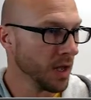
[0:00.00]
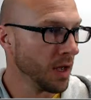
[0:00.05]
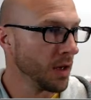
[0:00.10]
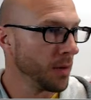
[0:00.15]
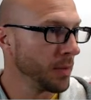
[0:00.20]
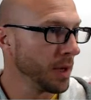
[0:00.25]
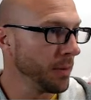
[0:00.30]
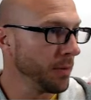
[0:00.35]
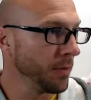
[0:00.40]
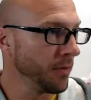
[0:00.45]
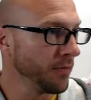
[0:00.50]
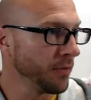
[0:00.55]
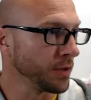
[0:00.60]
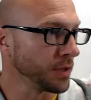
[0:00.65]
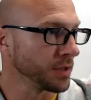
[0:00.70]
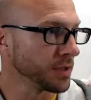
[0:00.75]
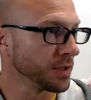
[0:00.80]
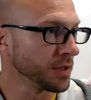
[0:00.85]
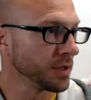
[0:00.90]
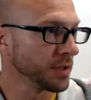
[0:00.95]
People
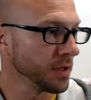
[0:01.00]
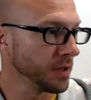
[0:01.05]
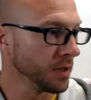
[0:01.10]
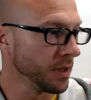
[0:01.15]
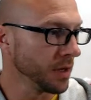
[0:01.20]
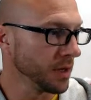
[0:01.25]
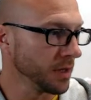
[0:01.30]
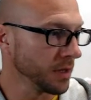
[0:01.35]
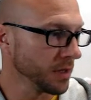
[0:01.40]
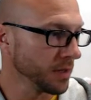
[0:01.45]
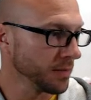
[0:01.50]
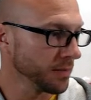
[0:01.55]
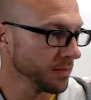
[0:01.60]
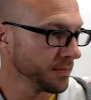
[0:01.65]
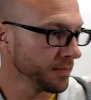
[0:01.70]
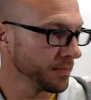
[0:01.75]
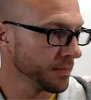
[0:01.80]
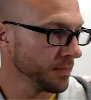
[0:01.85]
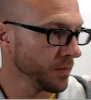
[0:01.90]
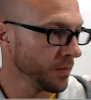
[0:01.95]
first. Good luck.
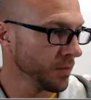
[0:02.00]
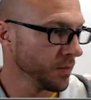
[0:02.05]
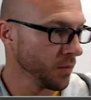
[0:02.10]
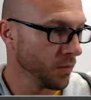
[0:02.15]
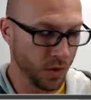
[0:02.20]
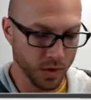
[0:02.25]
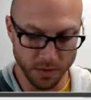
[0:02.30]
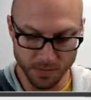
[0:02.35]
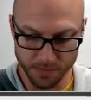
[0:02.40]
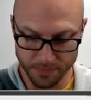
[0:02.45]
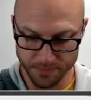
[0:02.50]
1,